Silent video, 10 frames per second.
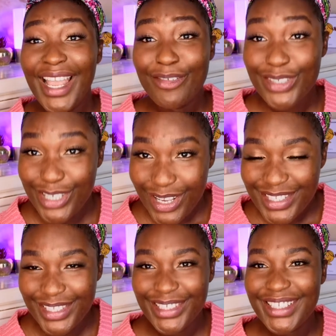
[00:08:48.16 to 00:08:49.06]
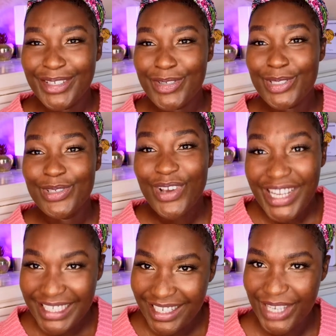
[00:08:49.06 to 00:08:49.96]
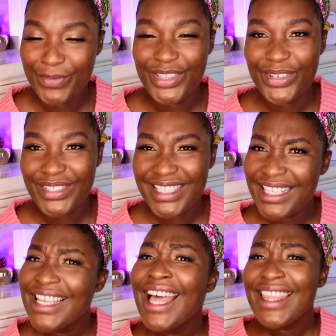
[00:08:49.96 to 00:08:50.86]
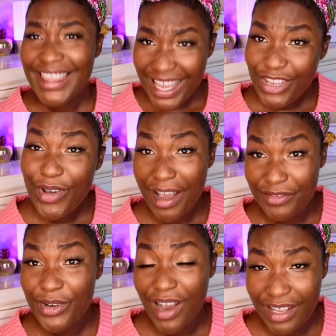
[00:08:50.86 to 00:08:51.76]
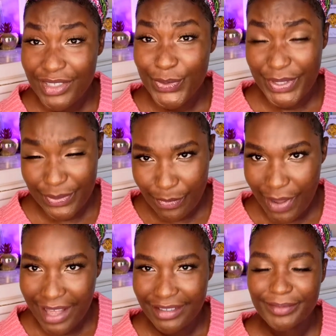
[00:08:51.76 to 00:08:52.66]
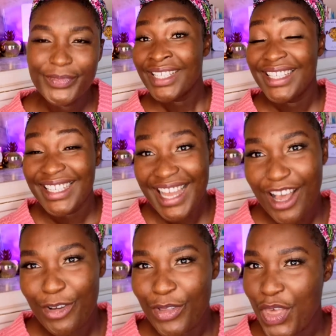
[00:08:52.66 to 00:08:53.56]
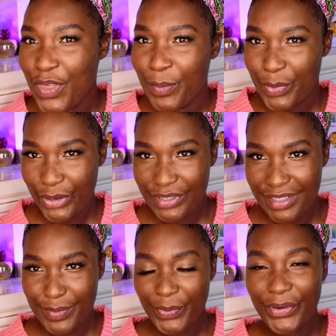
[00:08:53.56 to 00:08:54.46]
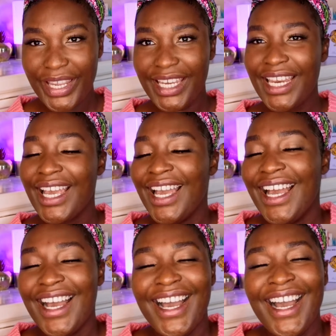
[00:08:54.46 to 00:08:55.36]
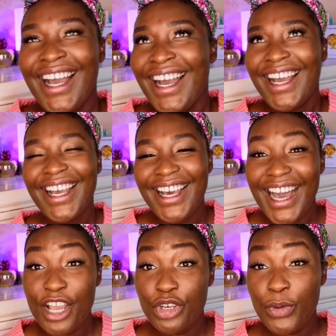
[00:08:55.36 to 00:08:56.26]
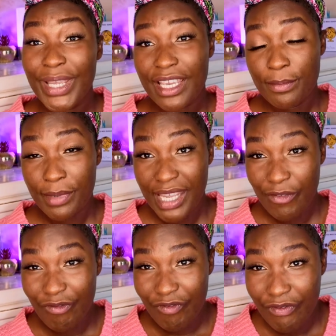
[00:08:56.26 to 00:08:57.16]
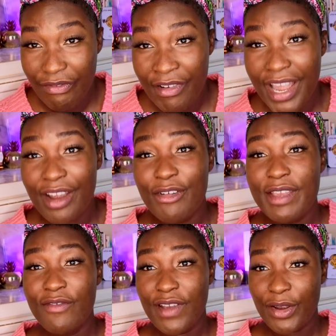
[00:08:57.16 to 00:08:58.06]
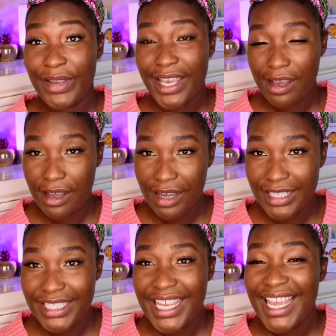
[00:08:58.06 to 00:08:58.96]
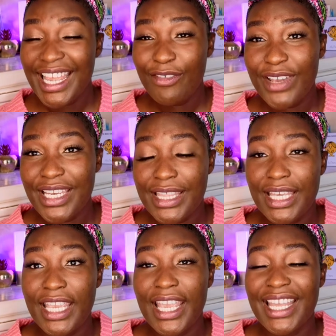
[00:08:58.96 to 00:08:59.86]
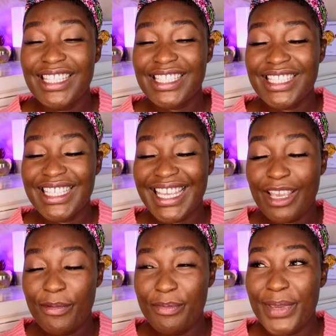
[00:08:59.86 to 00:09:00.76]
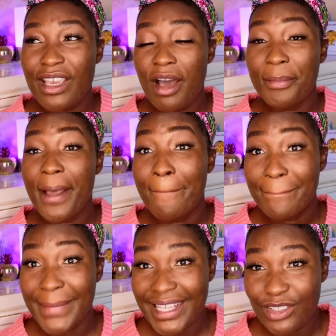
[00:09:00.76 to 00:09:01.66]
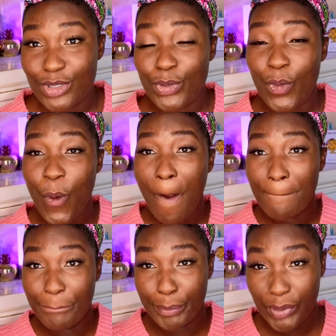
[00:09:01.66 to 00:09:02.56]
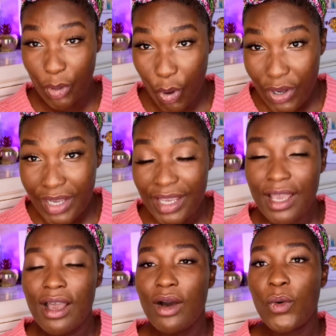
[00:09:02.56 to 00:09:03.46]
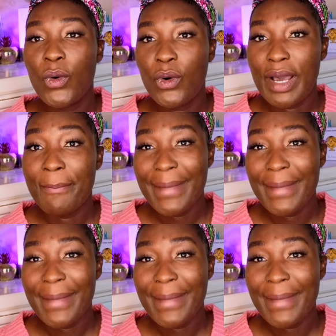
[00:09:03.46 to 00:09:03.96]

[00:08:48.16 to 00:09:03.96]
if it doesn't, if it's not in line with those things, then you have your answer as well. Now, the bonus point. I know it can be very hard. If anything, it can become a mental block or a